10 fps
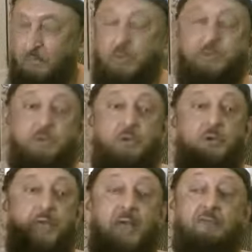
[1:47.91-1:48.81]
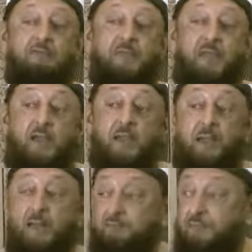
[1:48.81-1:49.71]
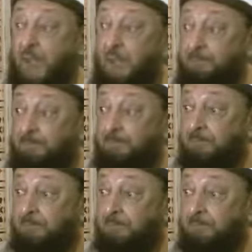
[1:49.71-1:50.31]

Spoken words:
We do not have the Khilafah,